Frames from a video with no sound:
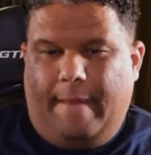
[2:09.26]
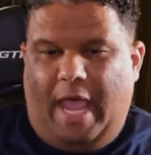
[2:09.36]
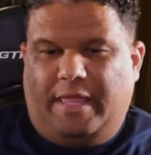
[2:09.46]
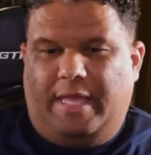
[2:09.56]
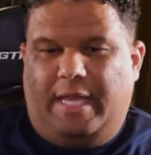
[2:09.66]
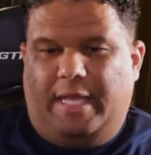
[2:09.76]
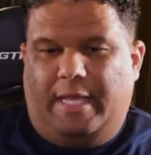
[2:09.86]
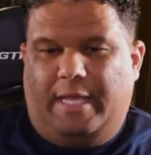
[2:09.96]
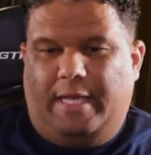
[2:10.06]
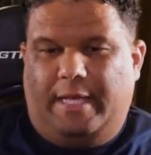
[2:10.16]
I think
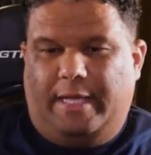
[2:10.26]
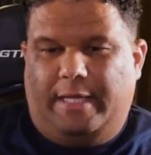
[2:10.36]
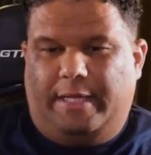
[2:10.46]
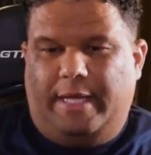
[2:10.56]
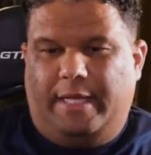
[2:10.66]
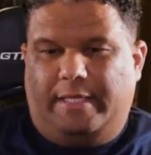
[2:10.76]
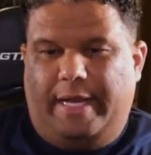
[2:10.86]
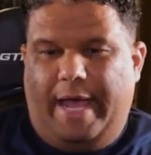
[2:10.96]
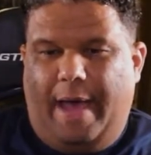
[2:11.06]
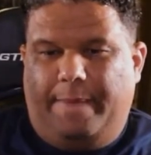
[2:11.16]
the things
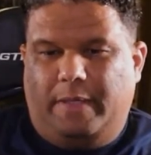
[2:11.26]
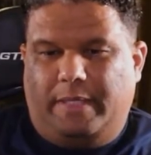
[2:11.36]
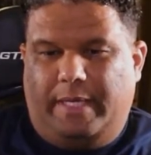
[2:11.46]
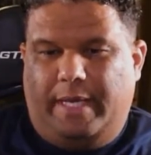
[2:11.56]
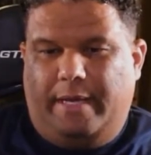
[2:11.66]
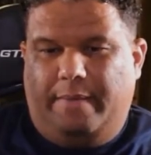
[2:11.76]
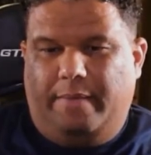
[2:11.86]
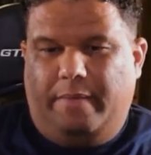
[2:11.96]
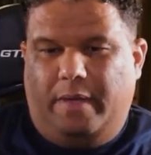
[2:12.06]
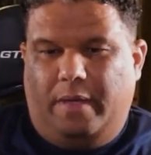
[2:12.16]
that happened to
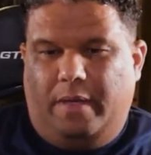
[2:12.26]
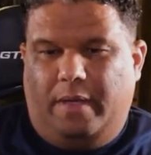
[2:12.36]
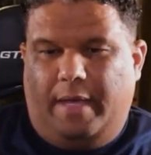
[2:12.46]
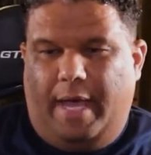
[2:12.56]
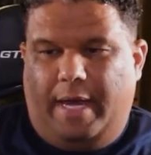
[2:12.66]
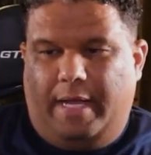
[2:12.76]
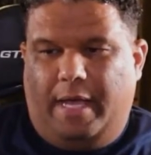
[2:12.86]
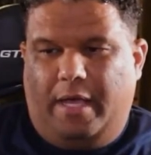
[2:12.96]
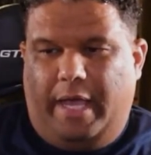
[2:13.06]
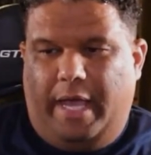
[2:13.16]
him at a
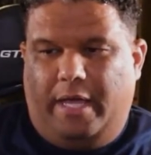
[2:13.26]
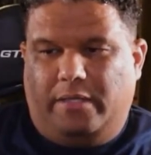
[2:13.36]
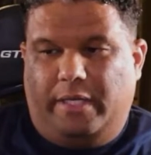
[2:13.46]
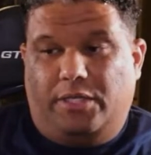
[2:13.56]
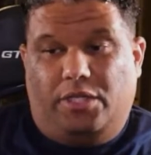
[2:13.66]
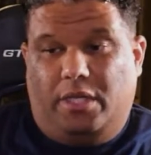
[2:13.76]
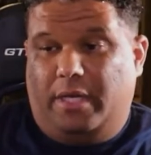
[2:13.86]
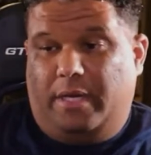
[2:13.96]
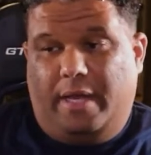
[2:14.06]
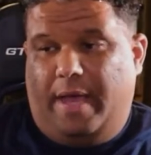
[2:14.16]
young age that
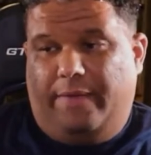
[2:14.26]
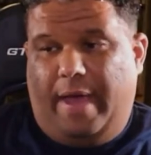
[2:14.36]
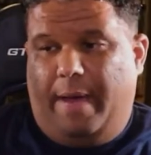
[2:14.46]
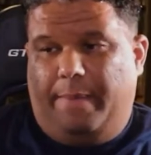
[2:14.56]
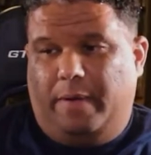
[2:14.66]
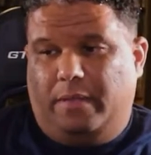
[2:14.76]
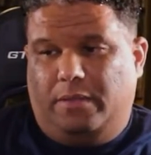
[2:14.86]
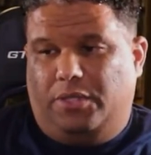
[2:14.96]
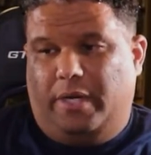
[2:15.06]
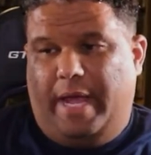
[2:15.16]
shouldn't happen
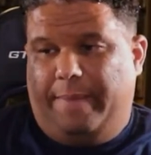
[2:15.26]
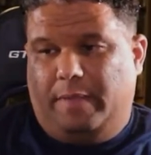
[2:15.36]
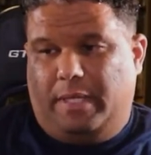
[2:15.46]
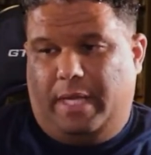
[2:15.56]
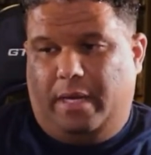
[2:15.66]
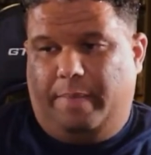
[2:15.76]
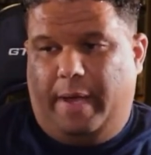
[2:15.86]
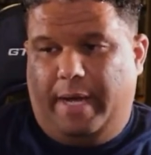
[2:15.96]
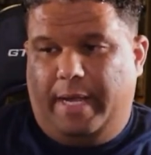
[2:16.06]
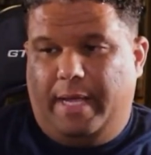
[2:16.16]
to
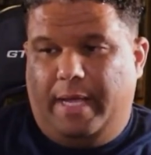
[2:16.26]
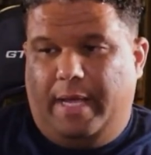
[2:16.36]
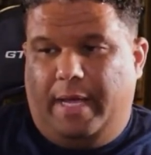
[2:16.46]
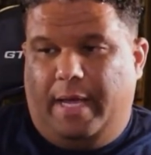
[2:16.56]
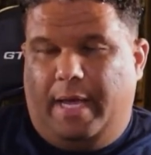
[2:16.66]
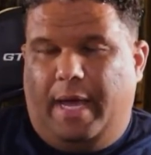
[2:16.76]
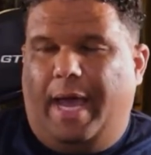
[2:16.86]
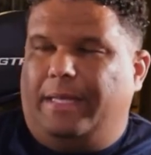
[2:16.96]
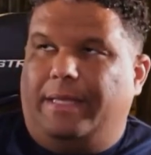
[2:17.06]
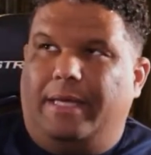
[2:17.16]
anybody.
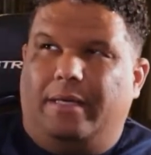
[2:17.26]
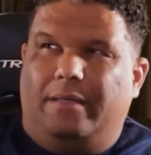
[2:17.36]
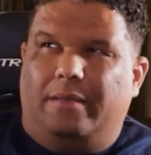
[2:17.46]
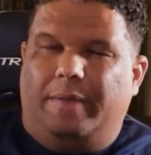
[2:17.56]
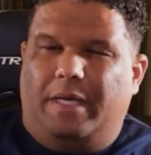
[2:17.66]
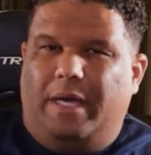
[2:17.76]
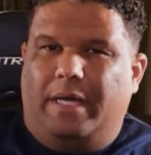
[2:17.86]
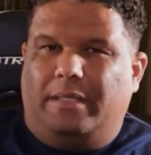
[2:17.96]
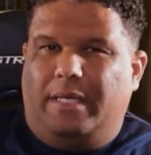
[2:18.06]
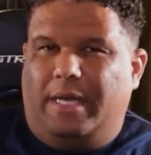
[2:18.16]
I think
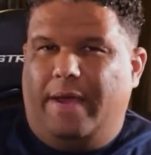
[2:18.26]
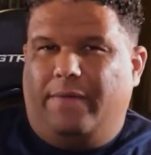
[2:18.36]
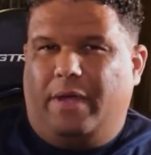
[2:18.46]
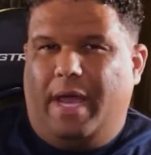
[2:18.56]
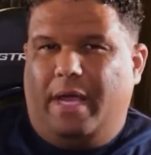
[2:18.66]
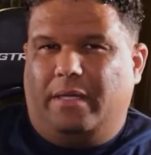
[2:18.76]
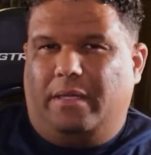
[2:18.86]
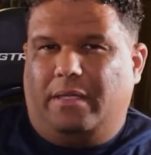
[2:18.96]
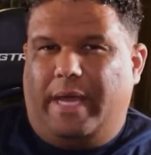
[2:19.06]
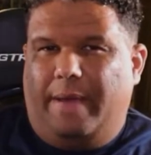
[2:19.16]
because he never got
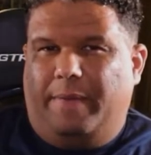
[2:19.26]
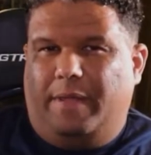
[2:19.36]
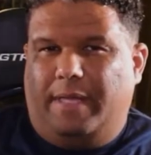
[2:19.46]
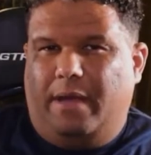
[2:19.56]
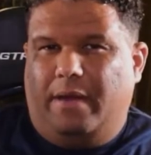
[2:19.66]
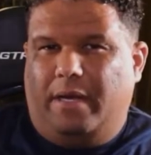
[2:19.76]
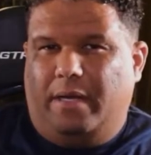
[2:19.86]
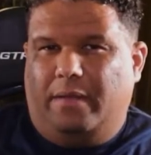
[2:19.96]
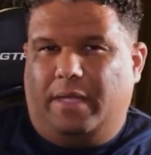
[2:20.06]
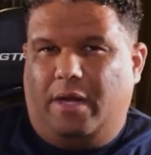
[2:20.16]
the type of
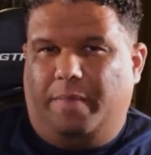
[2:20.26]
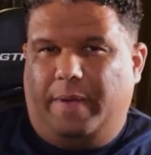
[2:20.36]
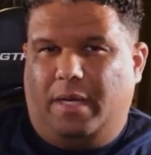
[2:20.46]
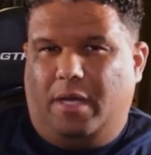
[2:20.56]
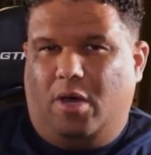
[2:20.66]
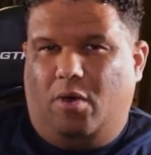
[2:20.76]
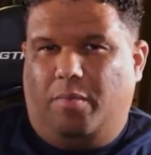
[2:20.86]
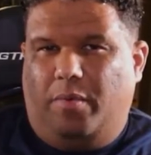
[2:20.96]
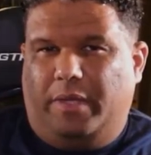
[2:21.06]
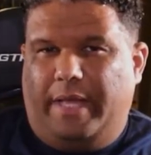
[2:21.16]
therapy to
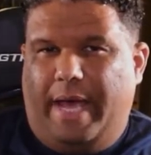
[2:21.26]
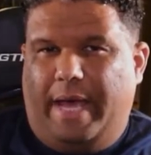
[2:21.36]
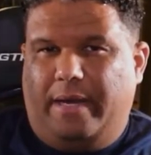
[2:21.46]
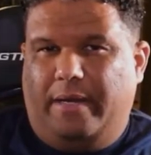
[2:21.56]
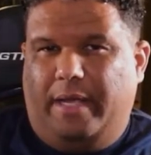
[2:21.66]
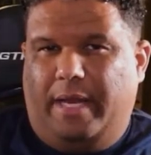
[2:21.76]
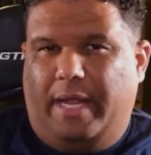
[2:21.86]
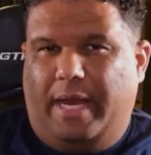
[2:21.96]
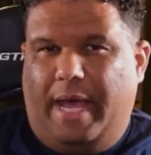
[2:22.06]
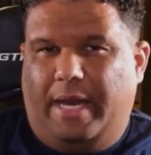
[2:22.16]
cope with that
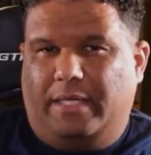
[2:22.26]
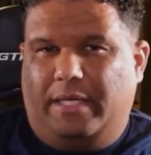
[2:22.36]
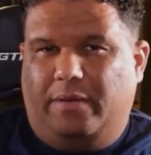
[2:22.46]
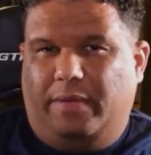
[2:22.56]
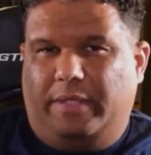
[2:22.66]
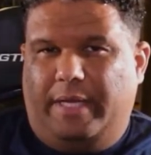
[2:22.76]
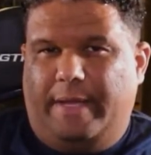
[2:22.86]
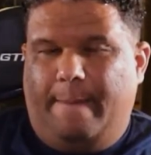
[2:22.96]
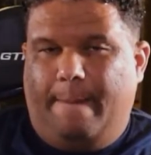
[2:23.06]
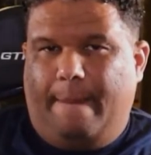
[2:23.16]
and how to deal with it.